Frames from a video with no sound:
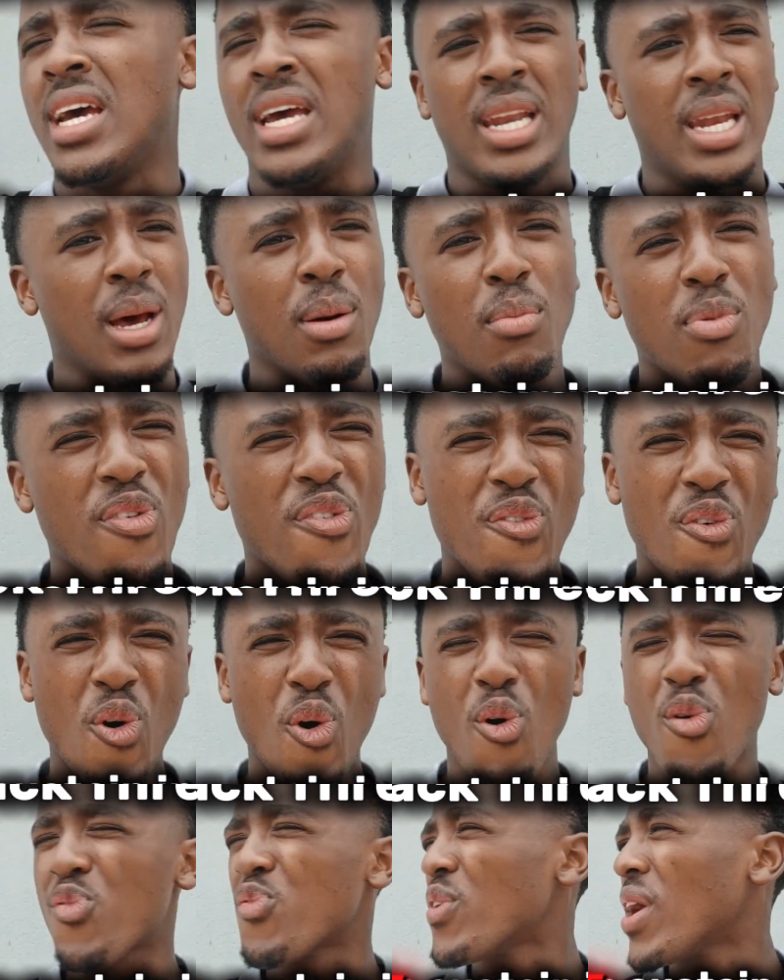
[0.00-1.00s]
number 4
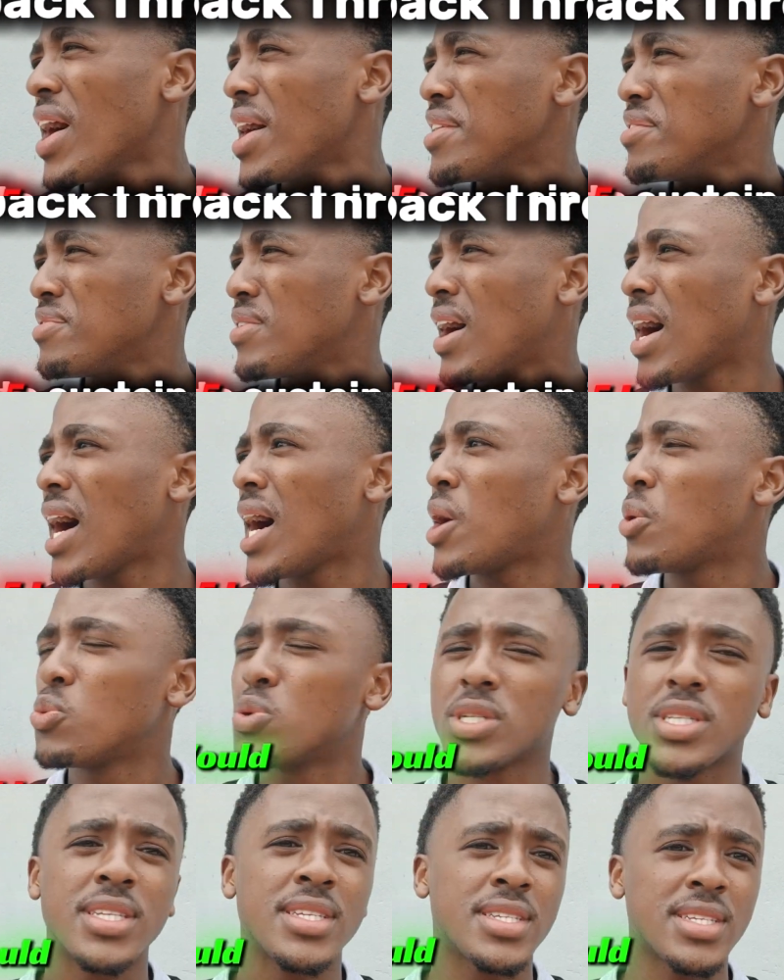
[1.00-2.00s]
or 5, I
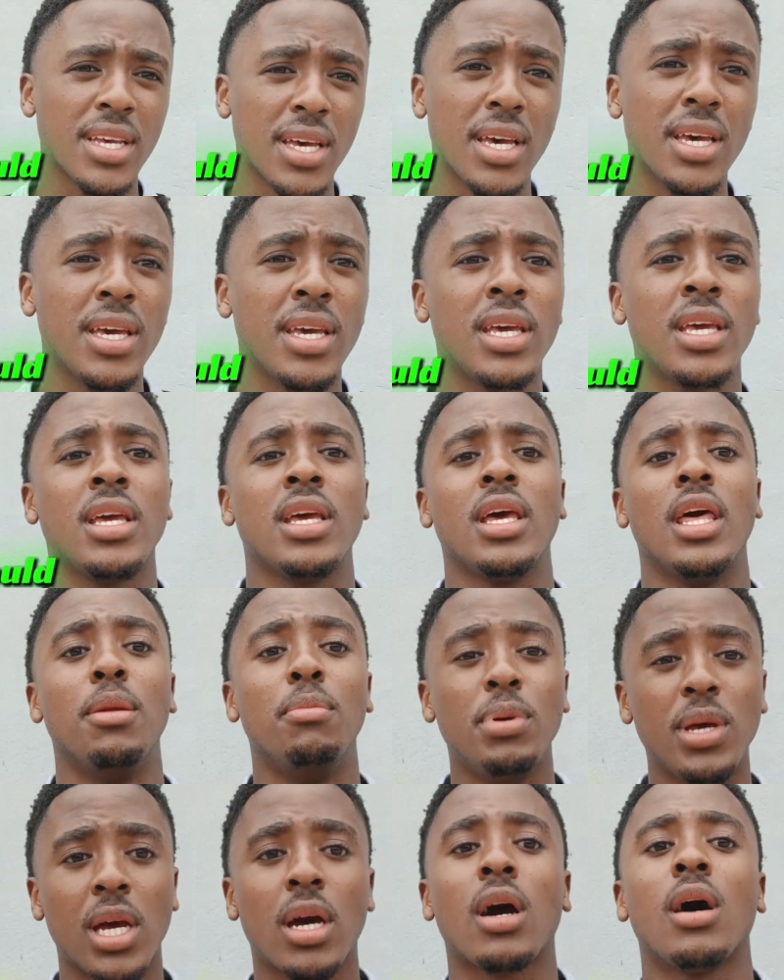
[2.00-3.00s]
would say it
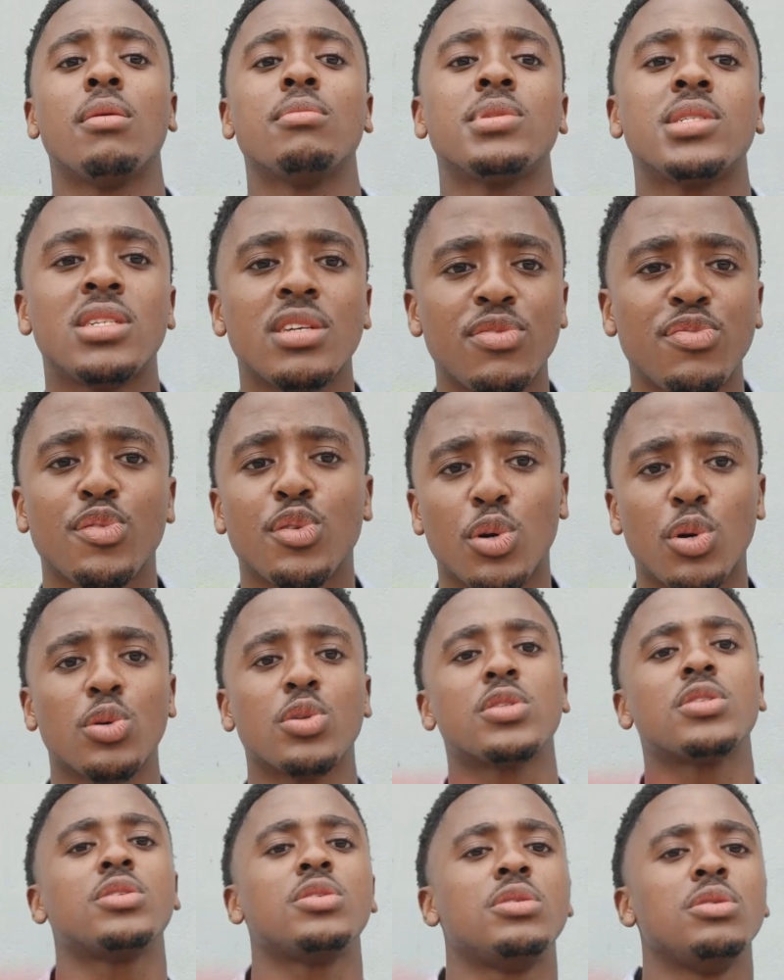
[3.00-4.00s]
becomes difficult
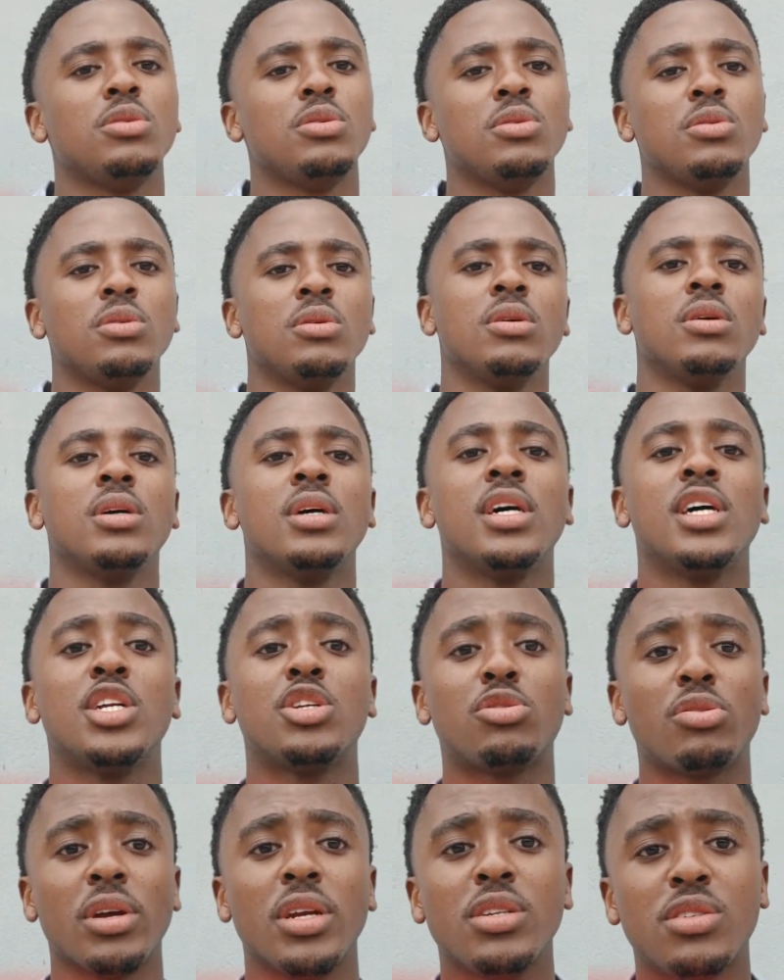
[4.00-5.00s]
to
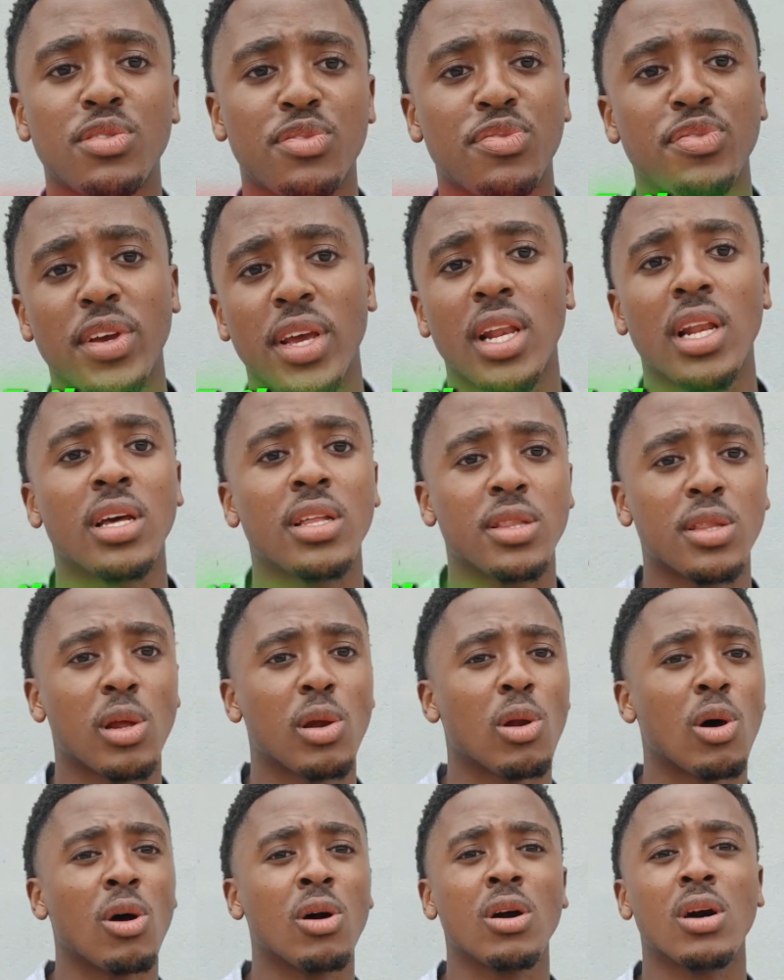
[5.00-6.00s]
train to failure the
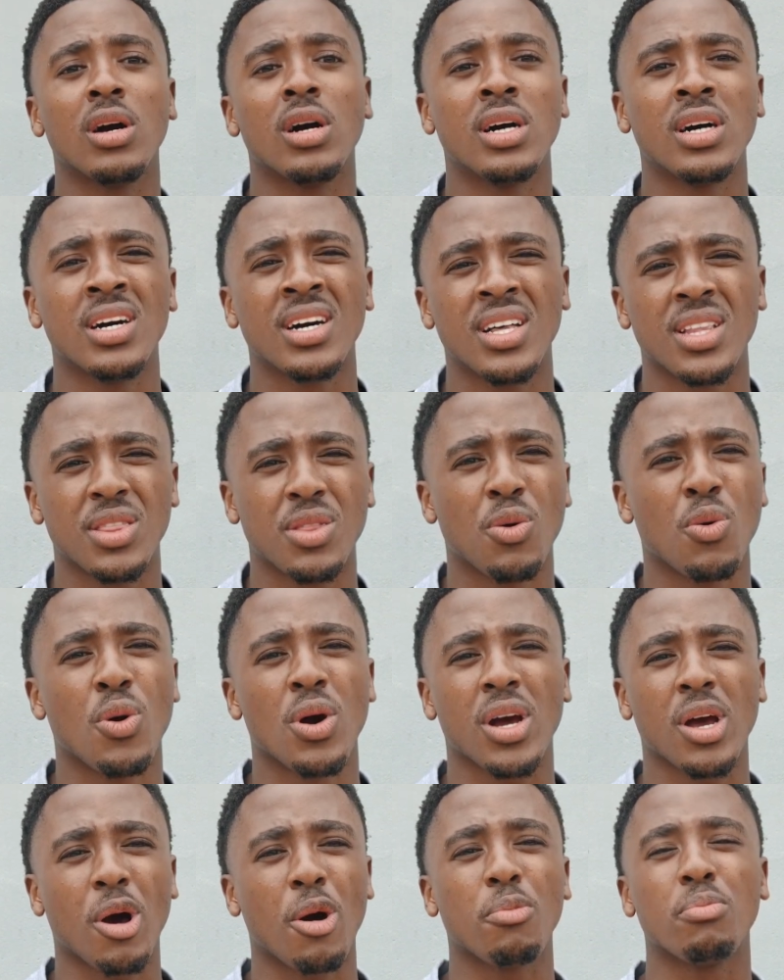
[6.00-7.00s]
longer the
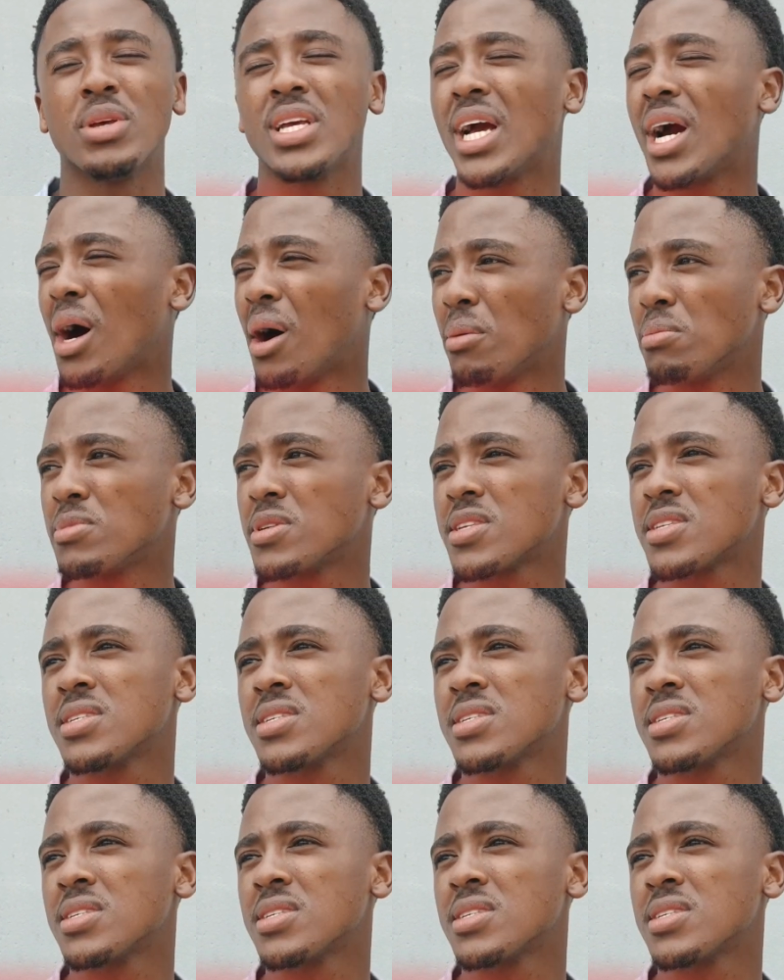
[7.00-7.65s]
workout becomes.